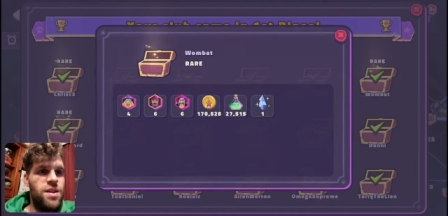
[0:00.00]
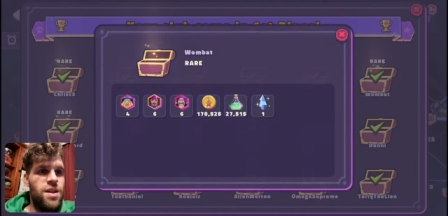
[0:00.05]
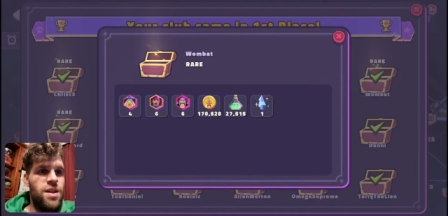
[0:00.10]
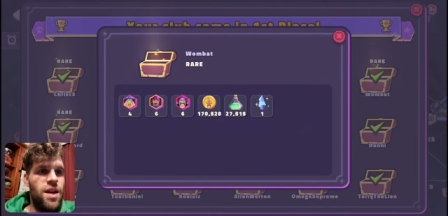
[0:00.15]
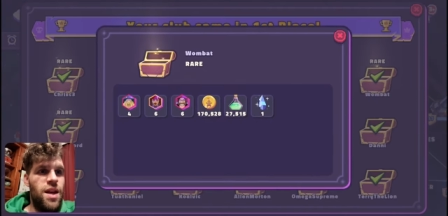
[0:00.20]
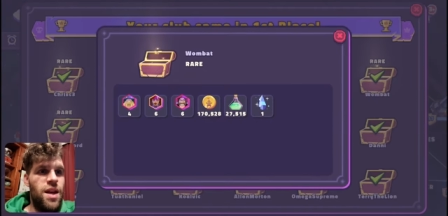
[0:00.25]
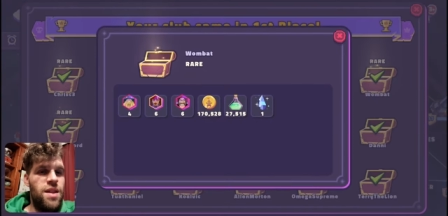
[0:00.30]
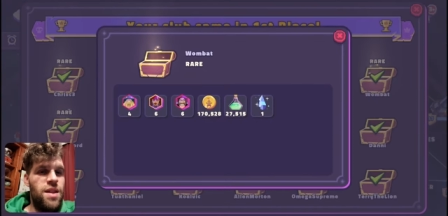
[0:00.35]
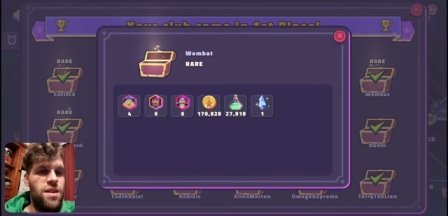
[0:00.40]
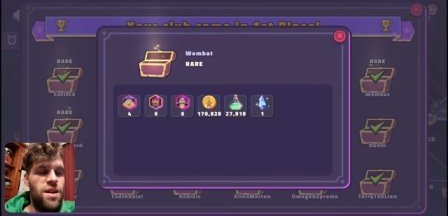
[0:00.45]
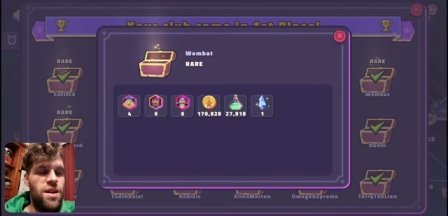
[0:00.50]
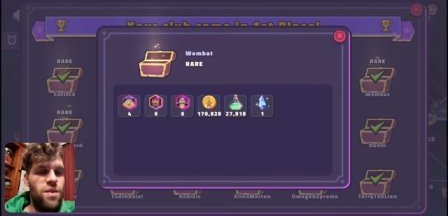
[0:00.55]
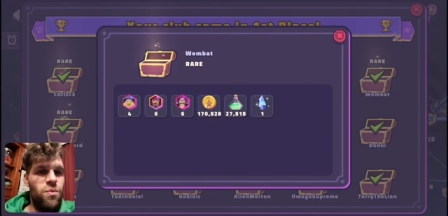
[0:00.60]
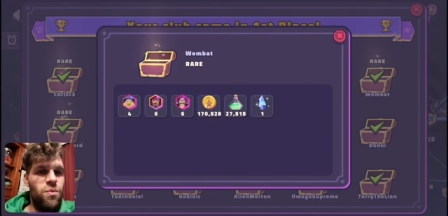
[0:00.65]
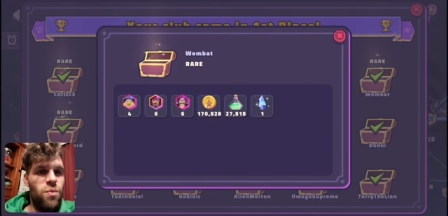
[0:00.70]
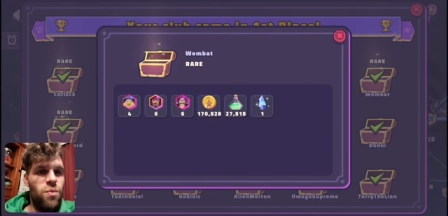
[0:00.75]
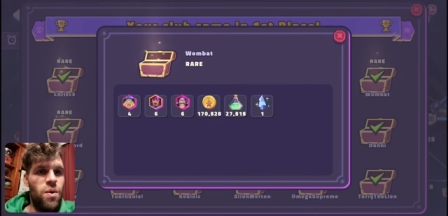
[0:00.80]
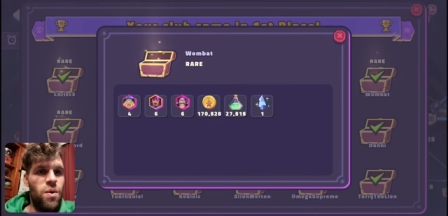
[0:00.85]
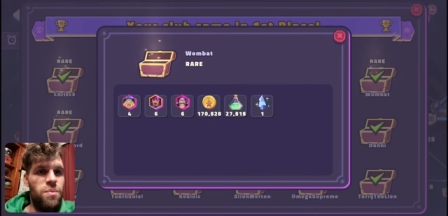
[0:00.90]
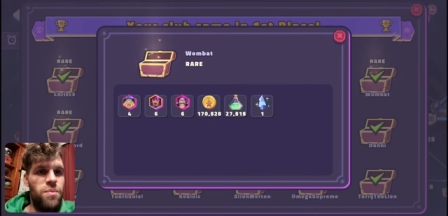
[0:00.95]
and then
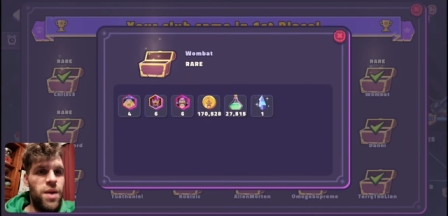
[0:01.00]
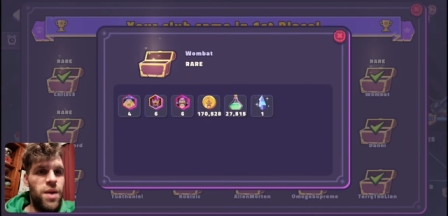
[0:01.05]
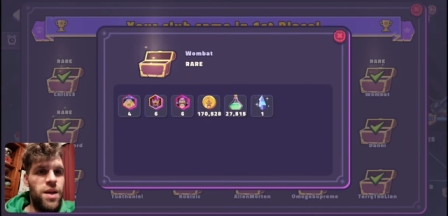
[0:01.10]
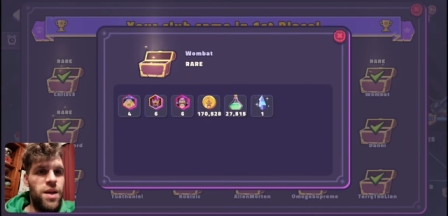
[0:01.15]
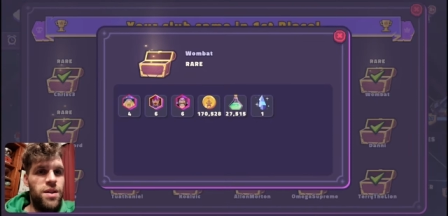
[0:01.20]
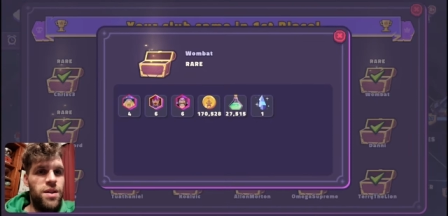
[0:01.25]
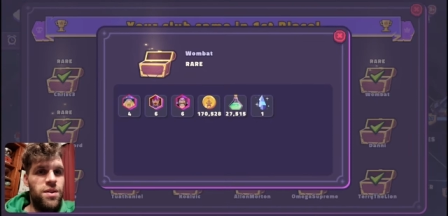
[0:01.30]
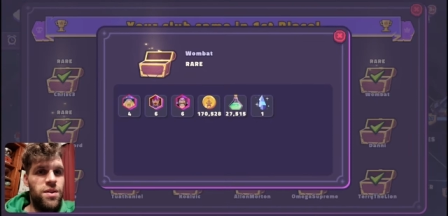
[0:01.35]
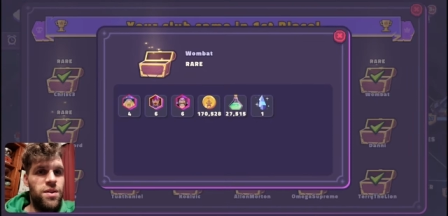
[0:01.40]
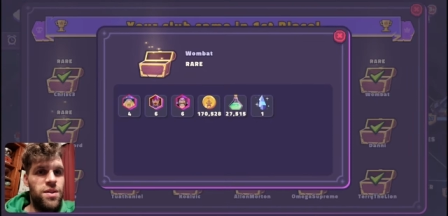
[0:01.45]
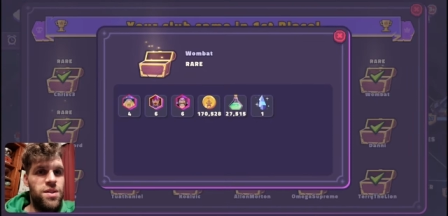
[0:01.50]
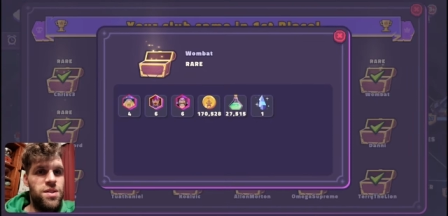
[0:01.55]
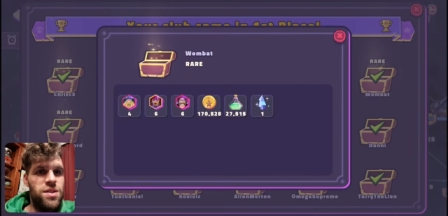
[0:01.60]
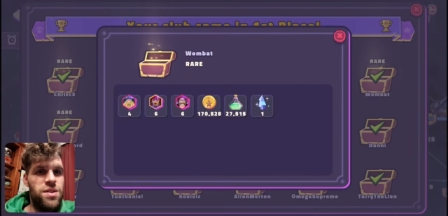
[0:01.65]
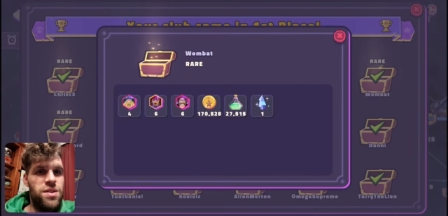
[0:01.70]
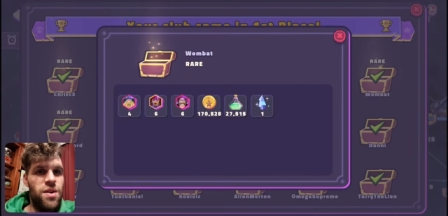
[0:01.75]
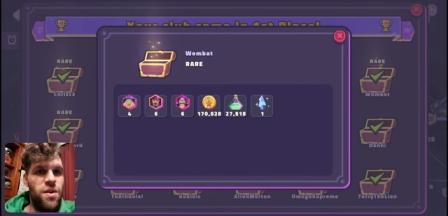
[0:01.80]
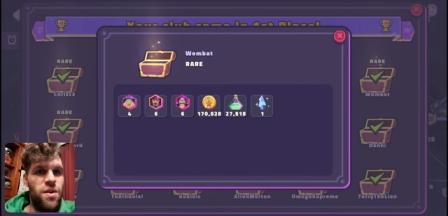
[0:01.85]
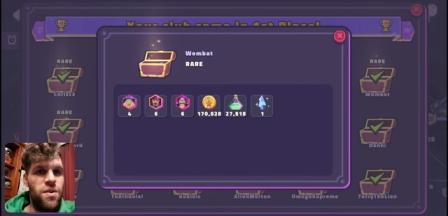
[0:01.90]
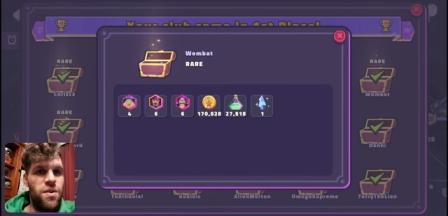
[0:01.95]
Wombat got a
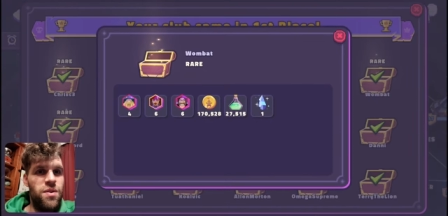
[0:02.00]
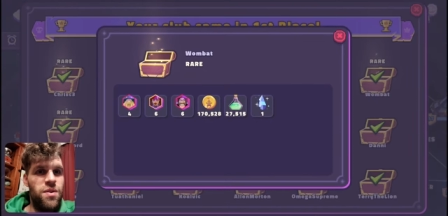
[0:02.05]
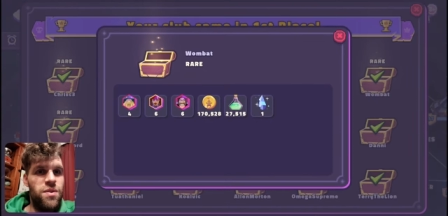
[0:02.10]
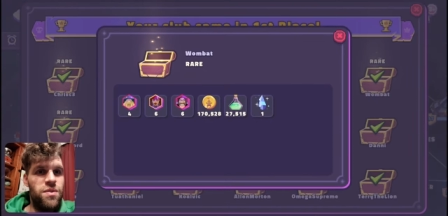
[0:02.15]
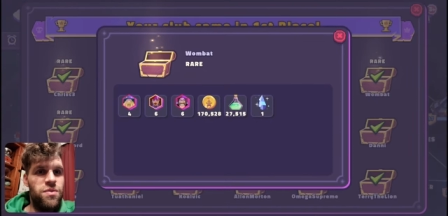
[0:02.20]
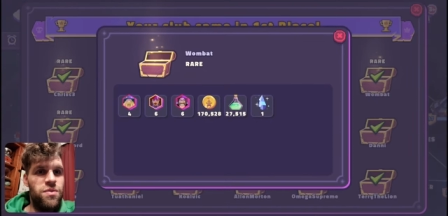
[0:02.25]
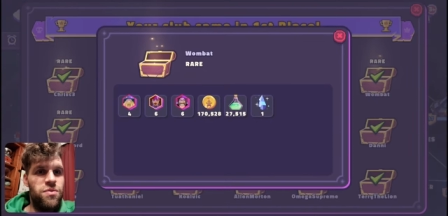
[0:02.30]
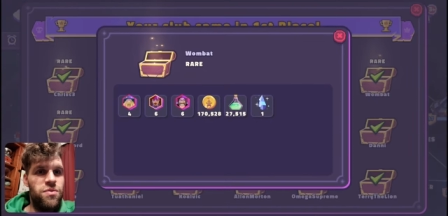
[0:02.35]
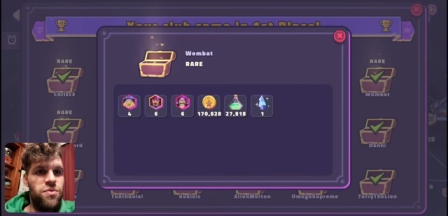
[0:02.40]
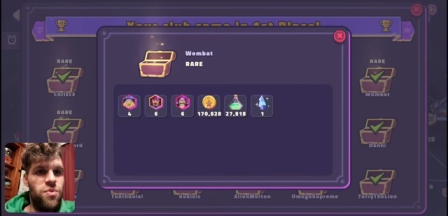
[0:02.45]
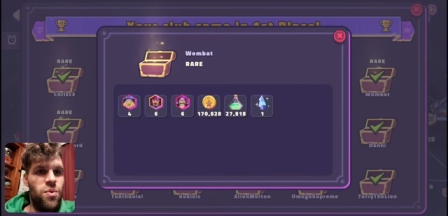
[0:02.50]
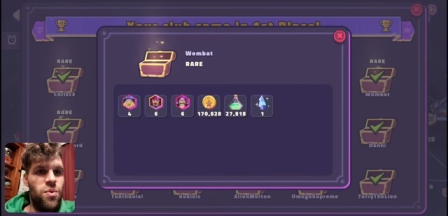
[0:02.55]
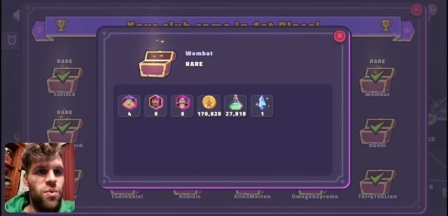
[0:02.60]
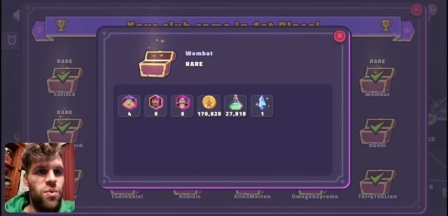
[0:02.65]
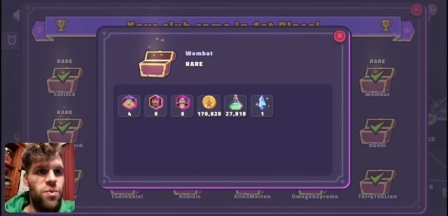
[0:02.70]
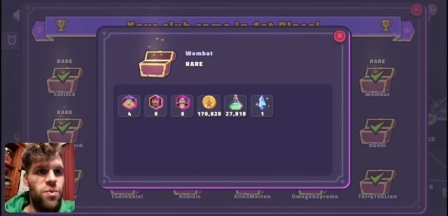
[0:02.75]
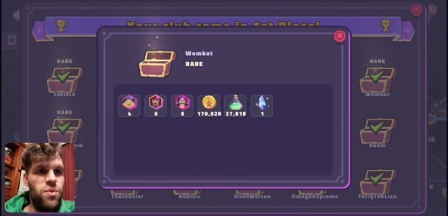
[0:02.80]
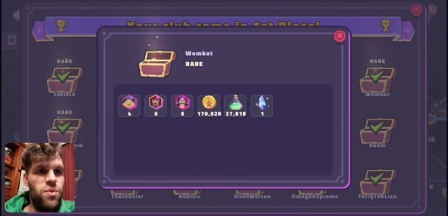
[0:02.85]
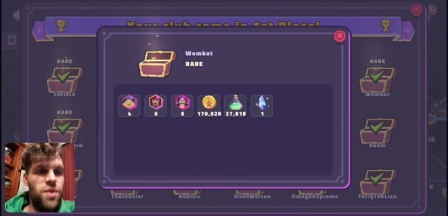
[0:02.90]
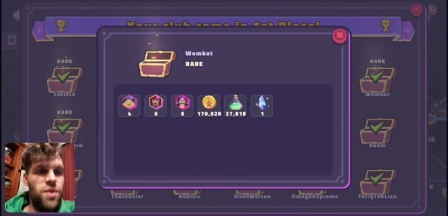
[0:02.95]
stone
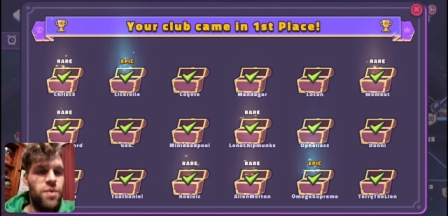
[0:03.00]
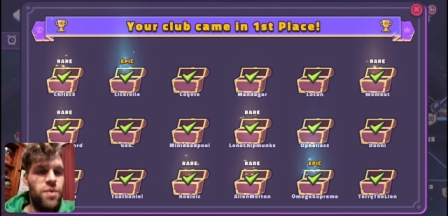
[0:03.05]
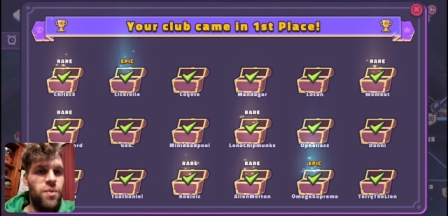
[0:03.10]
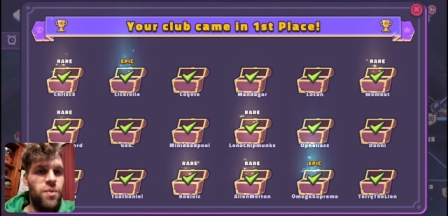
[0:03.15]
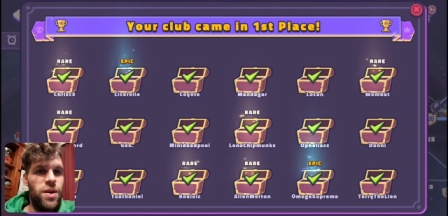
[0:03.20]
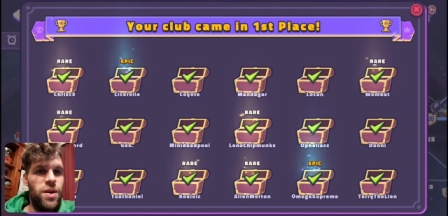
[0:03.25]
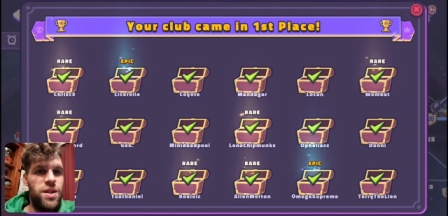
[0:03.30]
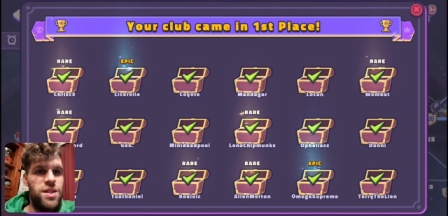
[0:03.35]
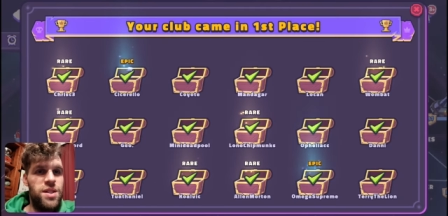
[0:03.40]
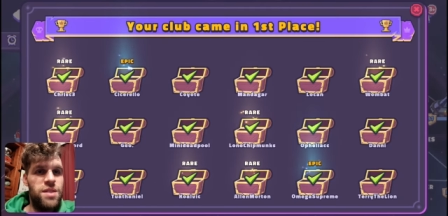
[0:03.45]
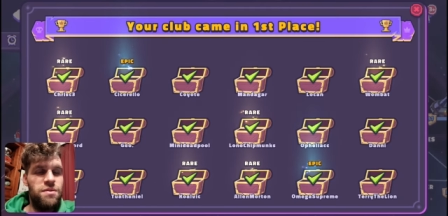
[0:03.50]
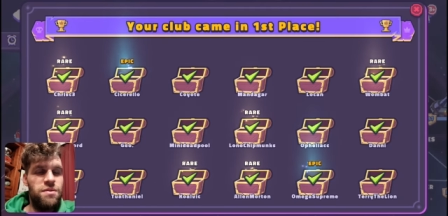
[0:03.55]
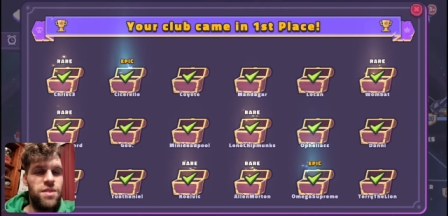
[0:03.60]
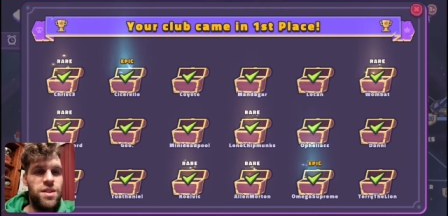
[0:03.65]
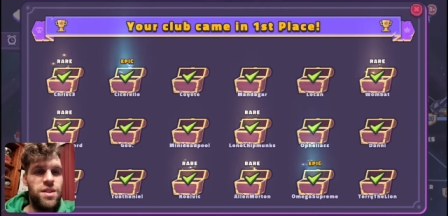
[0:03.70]
four and 170.